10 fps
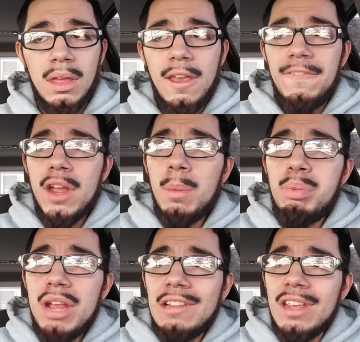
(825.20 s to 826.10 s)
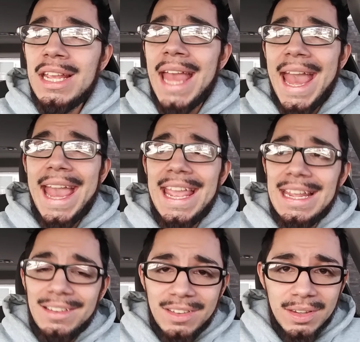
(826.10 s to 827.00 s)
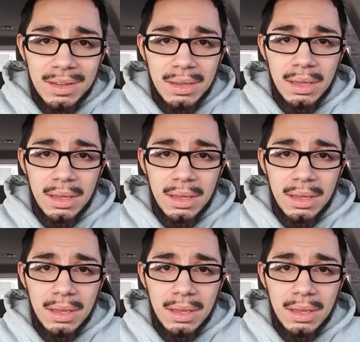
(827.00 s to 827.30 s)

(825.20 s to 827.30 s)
If you're preaching hate,